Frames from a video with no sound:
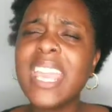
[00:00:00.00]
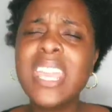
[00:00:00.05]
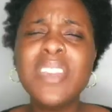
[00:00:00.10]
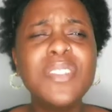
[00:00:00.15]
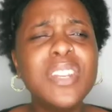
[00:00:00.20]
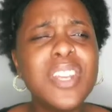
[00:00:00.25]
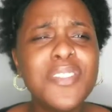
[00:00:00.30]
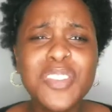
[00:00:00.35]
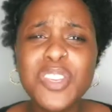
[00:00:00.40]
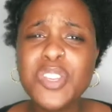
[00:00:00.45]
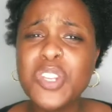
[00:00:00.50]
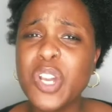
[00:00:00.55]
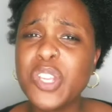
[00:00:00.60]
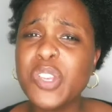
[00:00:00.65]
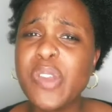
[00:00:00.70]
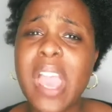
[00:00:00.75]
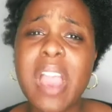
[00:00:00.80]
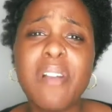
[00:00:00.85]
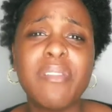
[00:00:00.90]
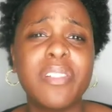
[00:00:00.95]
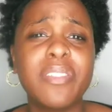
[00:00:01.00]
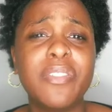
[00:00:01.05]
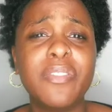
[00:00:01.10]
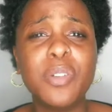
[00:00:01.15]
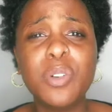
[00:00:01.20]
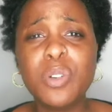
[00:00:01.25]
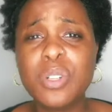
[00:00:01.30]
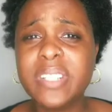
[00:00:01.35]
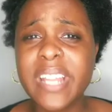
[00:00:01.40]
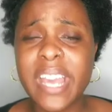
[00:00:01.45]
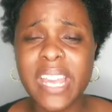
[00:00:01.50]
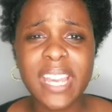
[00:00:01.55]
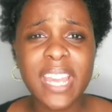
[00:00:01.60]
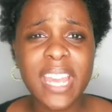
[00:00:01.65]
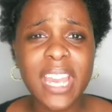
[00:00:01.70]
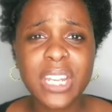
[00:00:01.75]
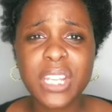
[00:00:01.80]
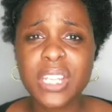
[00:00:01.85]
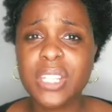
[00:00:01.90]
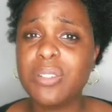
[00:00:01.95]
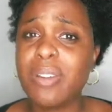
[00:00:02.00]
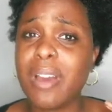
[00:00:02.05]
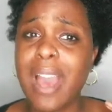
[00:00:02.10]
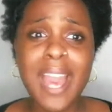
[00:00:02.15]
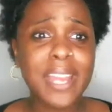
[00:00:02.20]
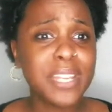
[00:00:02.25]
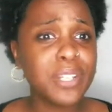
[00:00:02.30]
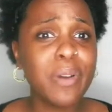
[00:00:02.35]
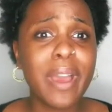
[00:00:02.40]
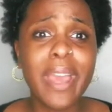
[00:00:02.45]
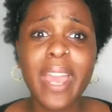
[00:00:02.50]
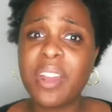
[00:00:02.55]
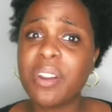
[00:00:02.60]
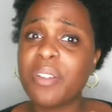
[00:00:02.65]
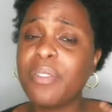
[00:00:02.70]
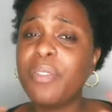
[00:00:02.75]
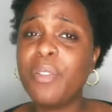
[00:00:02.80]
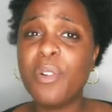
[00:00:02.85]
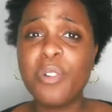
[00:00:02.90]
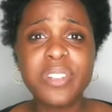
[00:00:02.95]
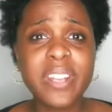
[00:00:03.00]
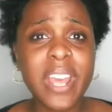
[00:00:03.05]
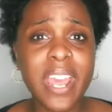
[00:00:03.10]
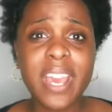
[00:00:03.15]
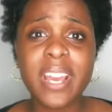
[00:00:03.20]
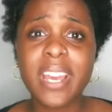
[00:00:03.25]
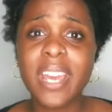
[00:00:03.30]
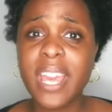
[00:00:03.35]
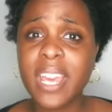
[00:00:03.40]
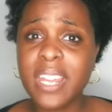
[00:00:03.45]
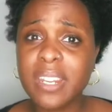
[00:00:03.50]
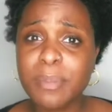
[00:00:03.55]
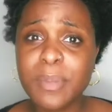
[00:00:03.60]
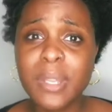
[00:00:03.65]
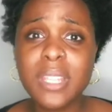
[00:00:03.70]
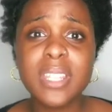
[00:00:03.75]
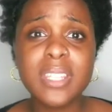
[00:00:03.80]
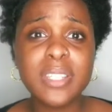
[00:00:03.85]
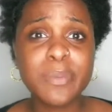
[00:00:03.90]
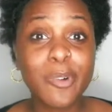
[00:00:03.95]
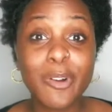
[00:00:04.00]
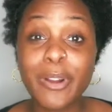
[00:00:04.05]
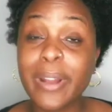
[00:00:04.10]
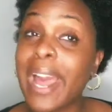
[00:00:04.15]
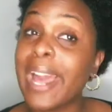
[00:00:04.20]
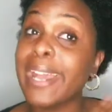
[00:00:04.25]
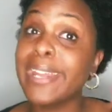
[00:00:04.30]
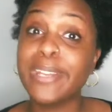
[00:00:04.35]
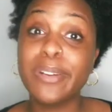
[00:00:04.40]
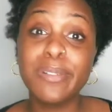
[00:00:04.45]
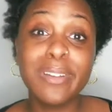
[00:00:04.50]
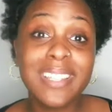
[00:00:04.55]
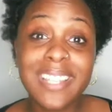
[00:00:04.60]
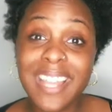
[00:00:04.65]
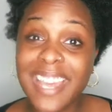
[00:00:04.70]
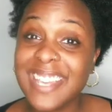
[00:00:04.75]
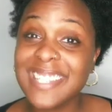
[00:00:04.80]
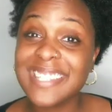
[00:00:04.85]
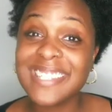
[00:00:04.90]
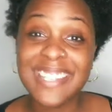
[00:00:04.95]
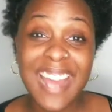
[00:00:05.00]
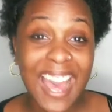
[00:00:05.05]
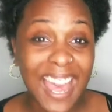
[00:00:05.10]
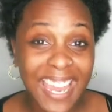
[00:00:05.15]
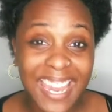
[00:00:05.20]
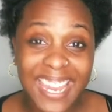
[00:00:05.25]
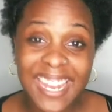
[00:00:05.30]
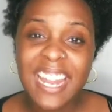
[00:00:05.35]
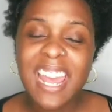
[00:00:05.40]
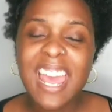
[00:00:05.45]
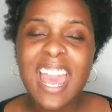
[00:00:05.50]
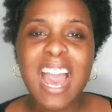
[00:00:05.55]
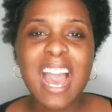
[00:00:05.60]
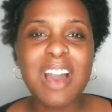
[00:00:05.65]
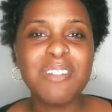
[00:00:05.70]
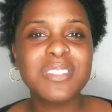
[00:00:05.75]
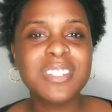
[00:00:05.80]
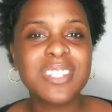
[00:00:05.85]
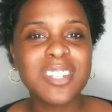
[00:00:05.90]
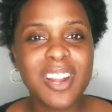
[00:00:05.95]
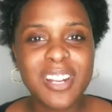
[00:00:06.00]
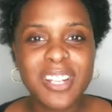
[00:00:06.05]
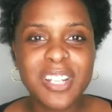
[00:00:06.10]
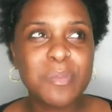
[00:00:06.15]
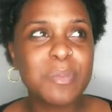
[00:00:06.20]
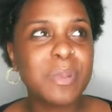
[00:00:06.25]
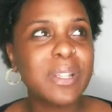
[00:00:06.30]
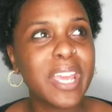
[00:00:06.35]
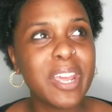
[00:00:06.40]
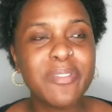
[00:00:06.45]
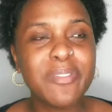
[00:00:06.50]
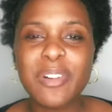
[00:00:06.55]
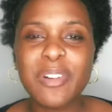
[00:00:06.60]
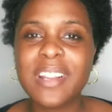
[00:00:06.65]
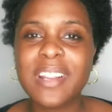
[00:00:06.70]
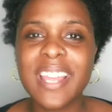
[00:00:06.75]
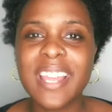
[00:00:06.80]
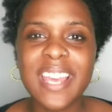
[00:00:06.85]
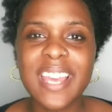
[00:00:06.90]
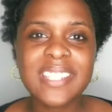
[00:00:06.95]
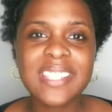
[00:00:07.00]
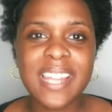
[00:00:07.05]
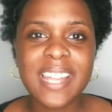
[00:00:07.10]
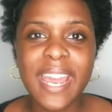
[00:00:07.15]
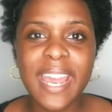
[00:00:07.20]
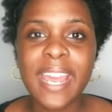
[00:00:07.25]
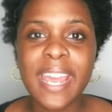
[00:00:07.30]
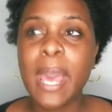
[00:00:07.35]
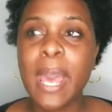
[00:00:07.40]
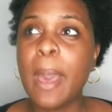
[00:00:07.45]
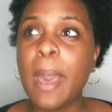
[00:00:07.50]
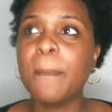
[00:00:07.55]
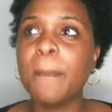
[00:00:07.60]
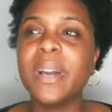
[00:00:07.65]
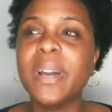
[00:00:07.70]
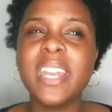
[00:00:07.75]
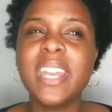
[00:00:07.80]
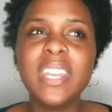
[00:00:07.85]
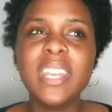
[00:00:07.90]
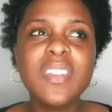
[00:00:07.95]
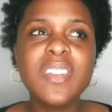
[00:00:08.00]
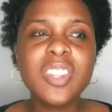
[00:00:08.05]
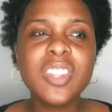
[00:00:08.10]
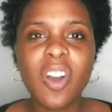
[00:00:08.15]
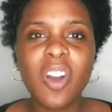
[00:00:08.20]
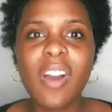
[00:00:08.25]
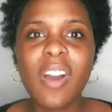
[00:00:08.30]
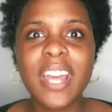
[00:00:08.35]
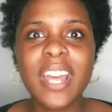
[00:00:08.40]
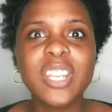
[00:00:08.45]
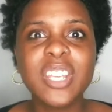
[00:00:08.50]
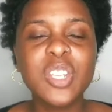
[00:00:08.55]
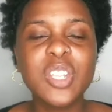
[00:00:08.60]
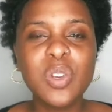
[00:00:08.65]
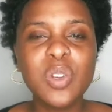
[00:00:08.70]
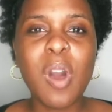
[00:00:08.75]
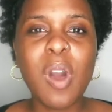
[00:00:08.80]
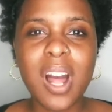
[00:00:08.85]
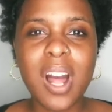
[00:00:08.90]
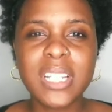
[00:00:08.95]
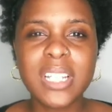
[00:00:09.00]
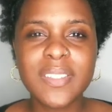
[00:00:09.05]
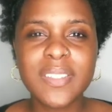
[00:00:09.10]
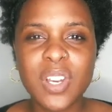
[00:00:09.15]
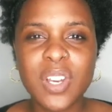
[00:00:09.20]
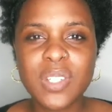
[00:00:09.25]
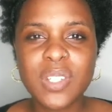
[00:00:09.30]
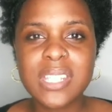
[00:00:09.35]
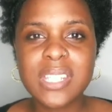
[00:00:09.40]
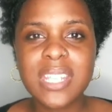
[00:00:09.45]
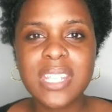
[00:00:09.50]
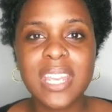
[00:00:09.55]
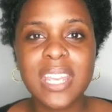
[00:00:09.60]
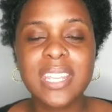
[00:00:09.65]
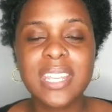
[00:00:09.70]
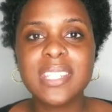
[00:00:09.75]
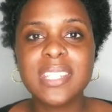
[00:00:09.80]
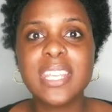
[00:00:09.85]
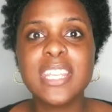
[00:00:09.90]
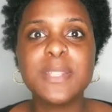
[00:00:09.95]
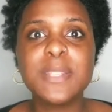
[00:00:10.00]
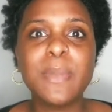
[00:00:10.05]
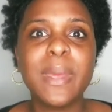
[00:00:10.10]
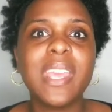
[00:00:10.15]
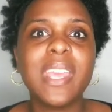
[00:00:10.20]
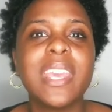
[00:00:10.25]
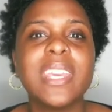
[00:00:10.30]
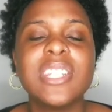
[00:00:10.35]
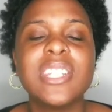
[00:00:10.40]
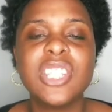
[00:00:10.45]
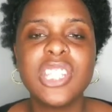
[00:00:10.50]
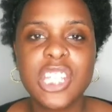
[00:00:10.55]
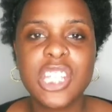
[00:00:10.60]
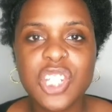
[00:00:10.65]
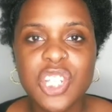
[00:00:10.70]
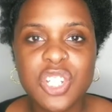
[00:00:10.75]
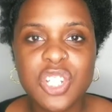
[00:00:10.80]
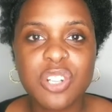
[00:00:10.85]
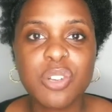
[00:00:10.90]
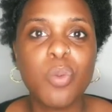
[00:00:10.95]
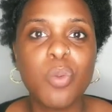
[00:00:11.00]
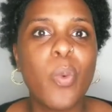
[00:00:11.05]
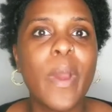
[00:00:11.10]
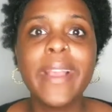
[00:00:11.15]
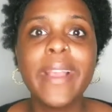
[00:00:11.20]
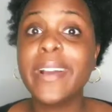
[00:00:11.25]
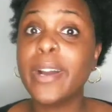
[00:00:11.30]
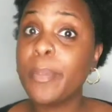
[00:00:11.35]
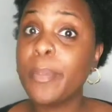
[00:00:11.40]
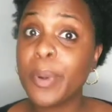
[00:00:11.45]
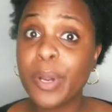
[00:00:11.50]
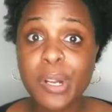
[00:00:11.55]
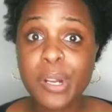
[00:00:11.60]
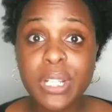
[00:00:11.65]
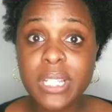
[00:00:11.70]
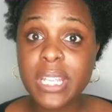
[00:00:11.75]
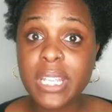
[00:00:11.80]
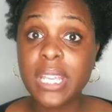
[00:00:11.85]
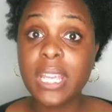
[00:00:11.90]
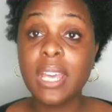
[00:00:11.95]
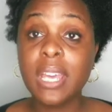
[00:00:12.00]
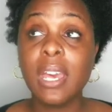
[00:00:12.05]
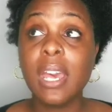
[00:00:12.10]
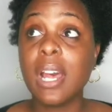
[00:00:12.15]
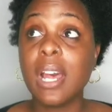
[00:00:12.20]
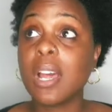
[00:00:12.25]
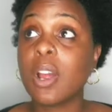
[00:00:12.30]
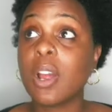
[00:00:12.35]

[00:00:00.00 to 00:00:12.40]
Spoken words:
even if you know you have a full day ahead of you. I knew I had a full day ahead of me this morning. I knew it last night. I was starting to plan for it last night. But even though I knew all of those things, it's being intentional. Wake up early,